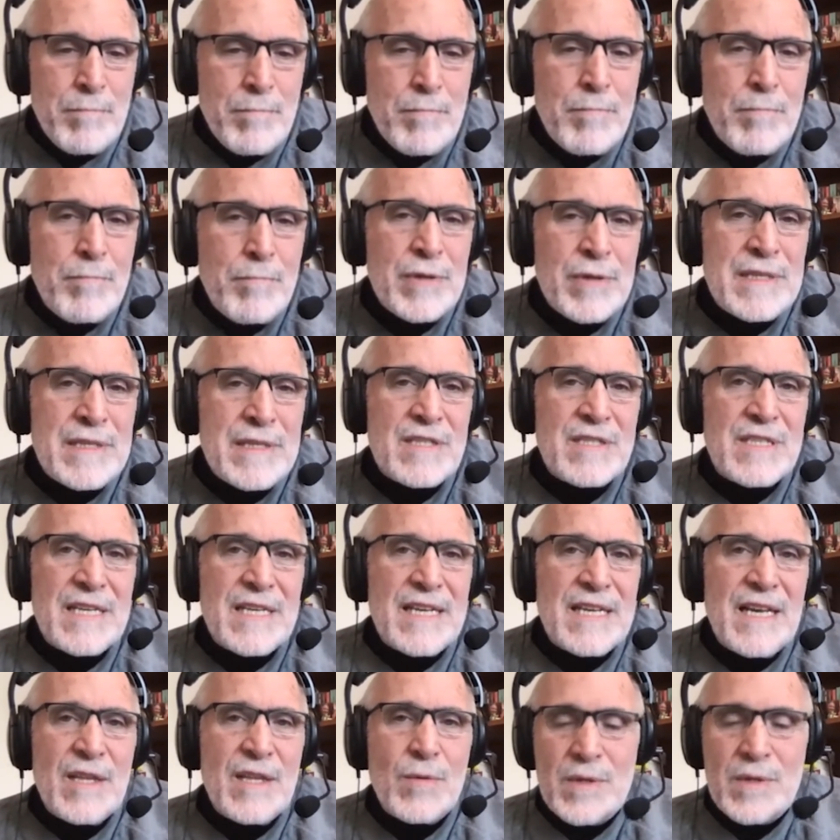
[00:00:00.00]
put this
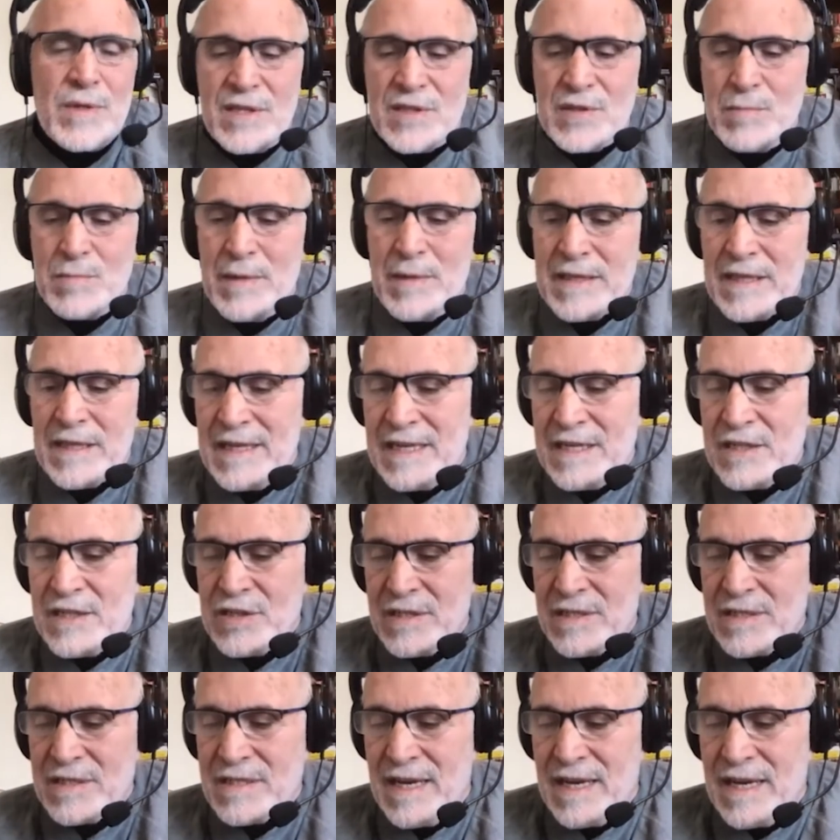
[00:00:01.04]
together with this
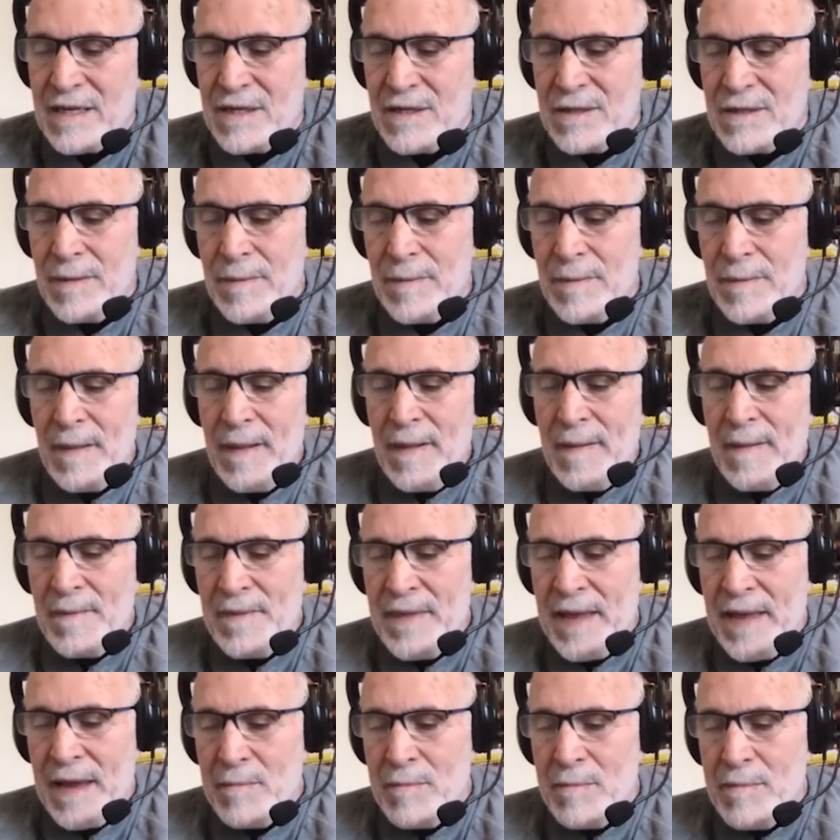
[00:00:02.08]
methylation cycle
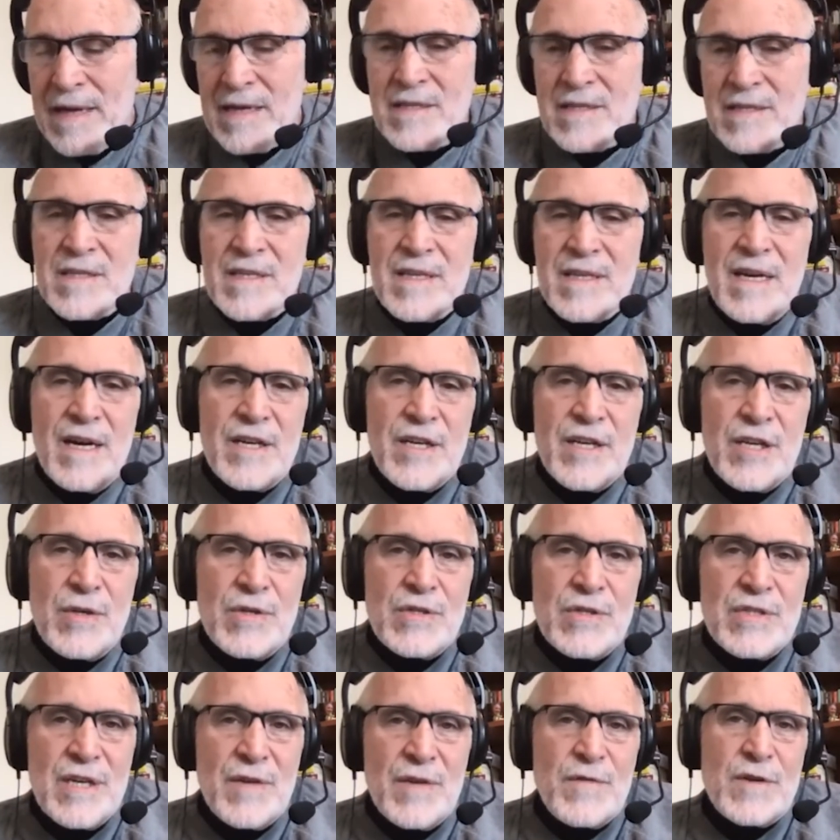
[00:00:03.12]
that makes a
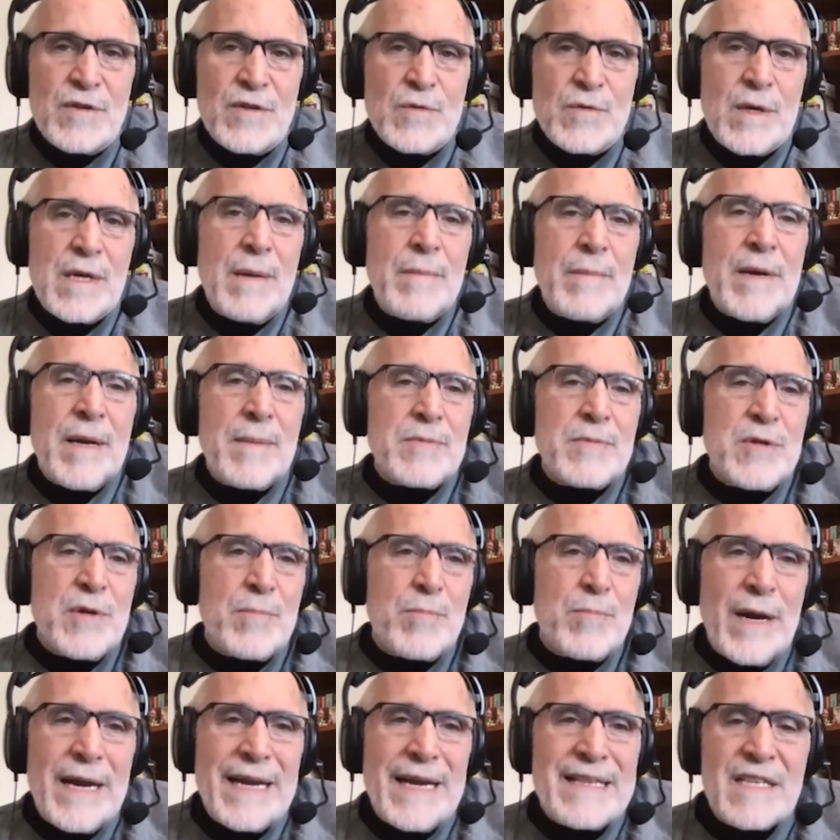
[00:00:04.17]
huge difference. We're coming up to a
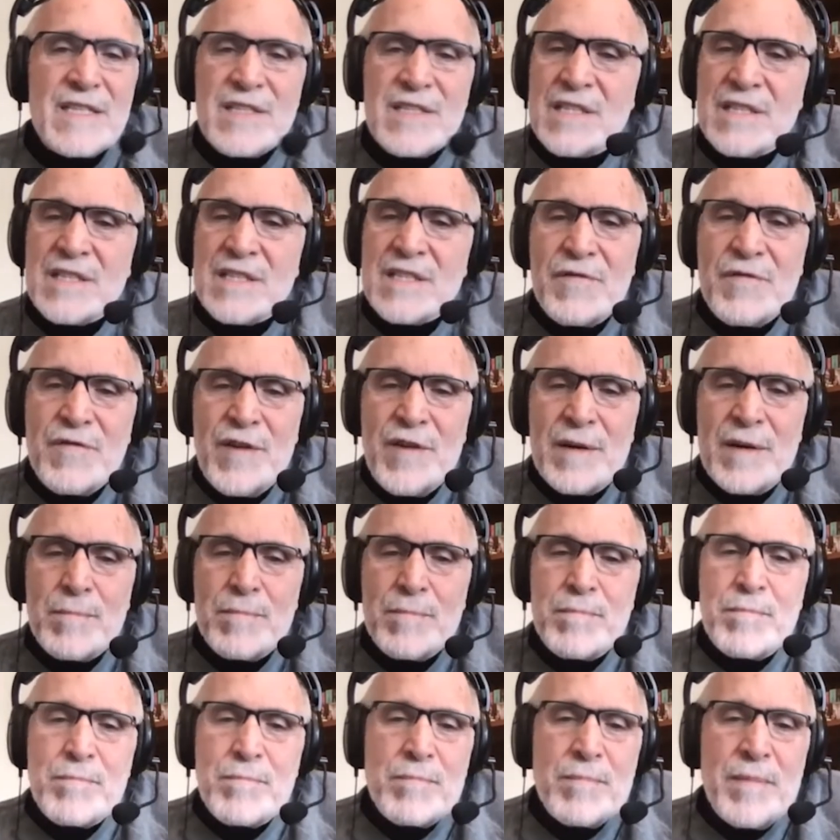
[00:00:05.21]
break. This is a fun
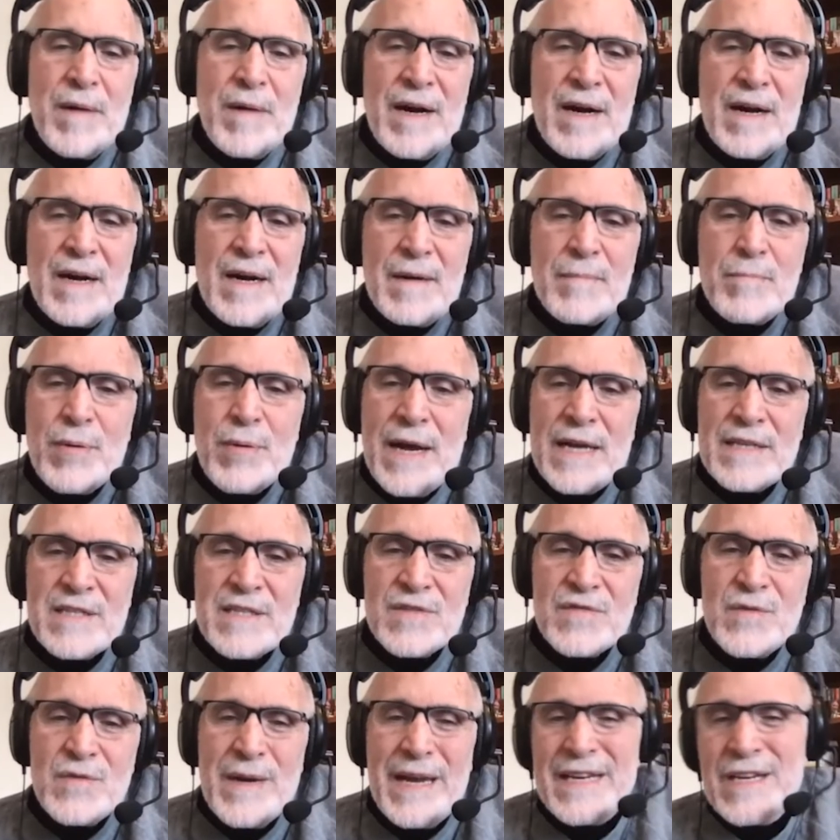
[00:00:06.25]

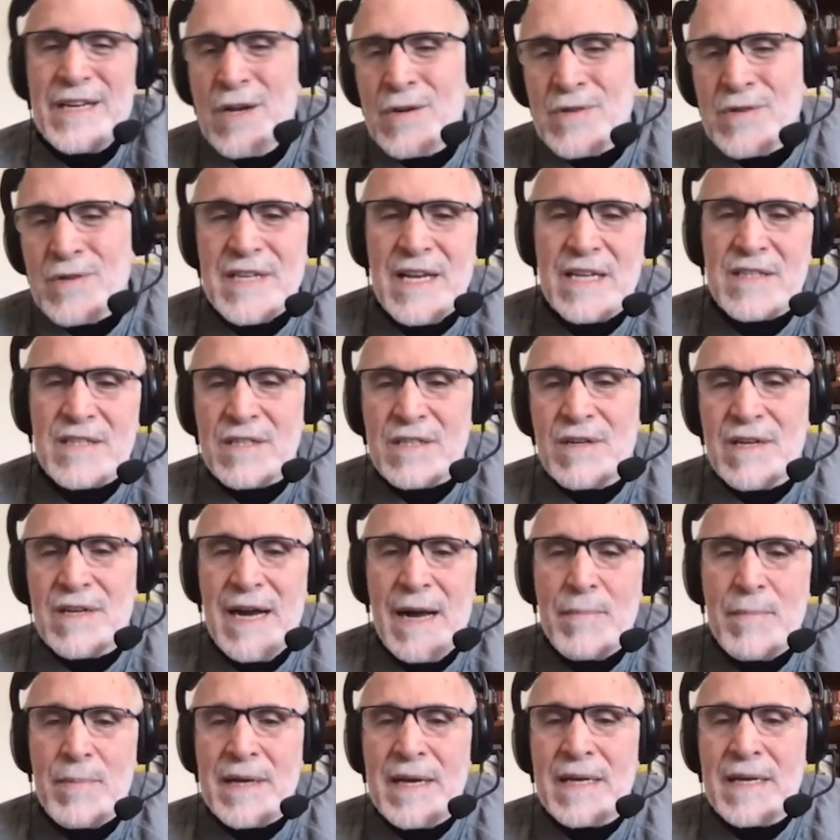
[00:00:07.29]
process for me. I know it sounds a little
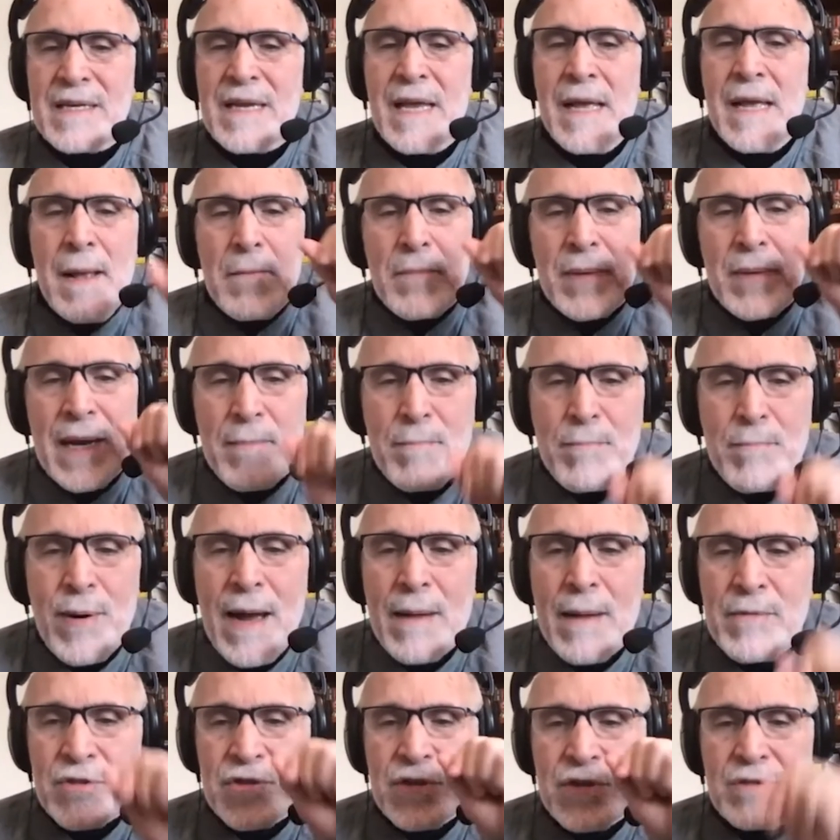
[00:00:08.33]
complicated, but I
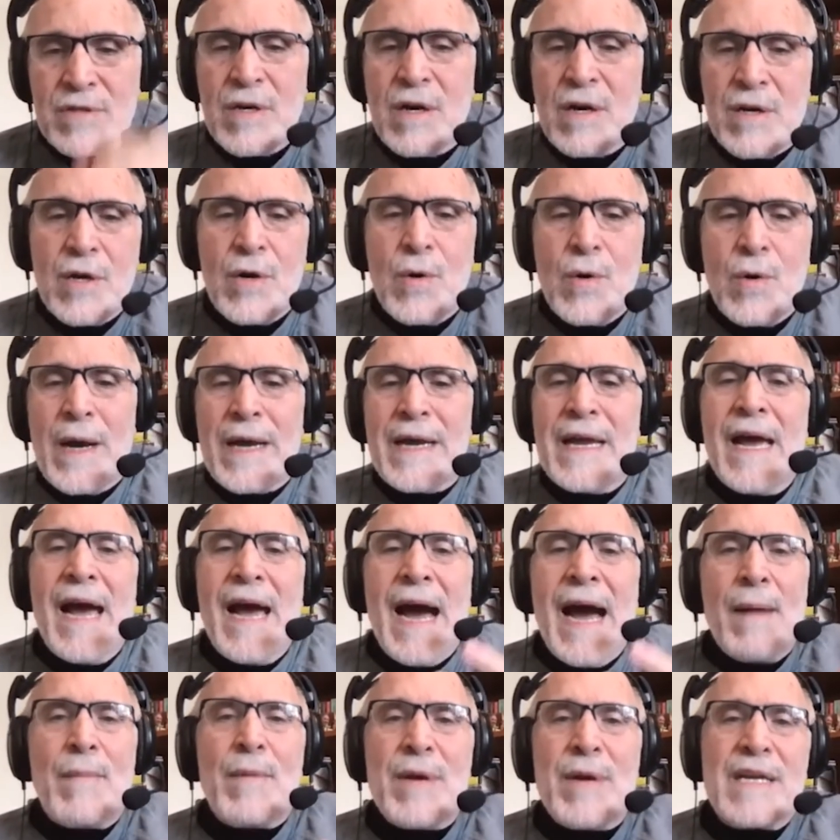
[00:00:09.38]
promise you, don't go away.
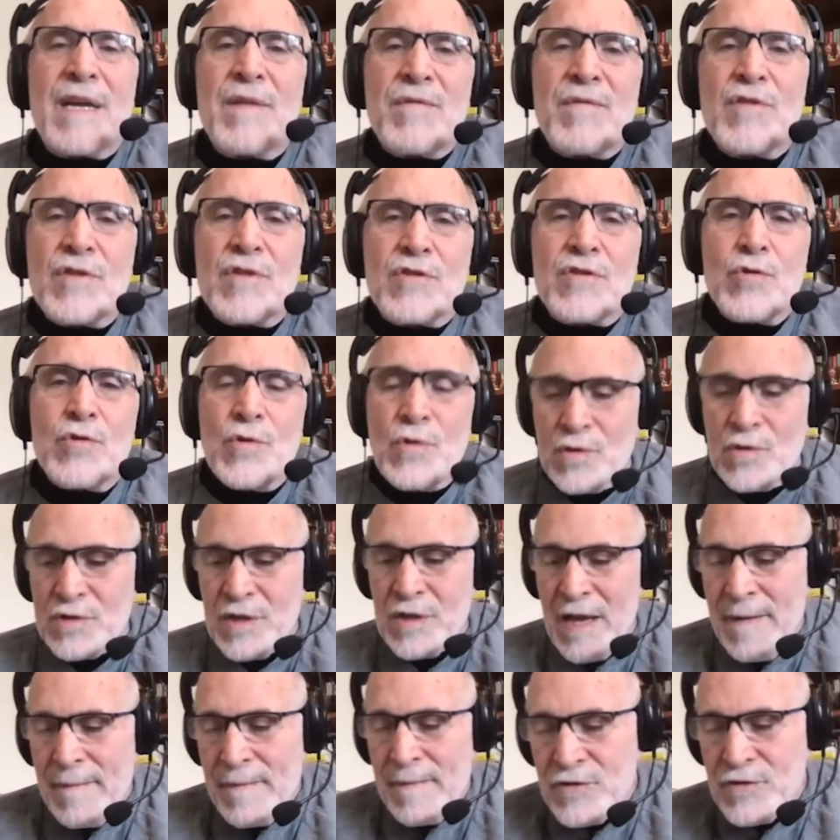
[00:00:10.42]
I'm going to give you
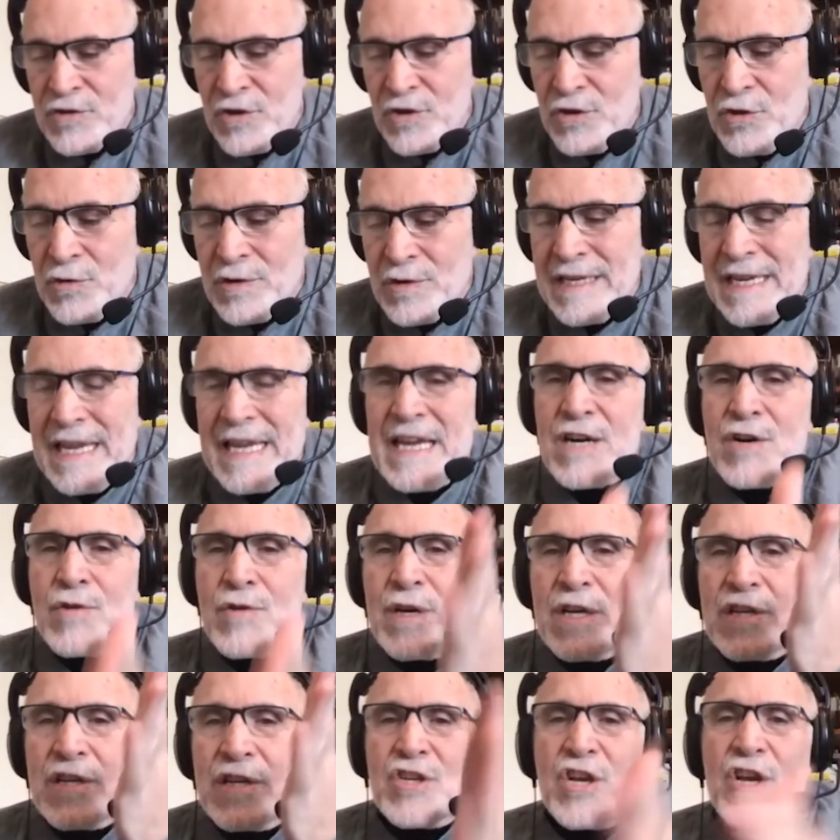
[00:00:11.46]
tools so you can
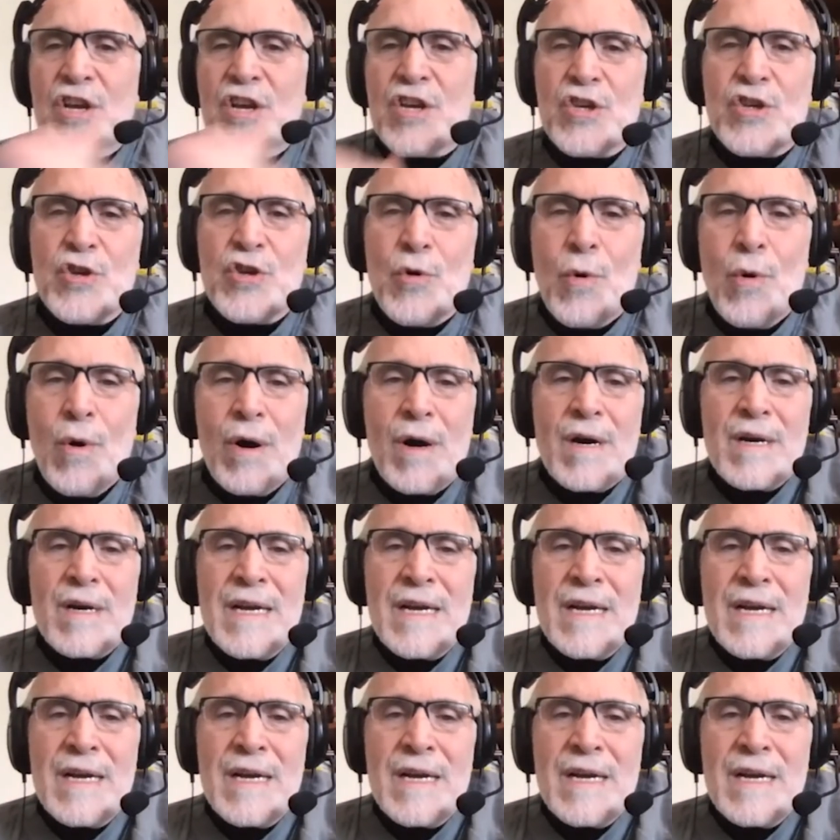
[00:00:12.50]
increase your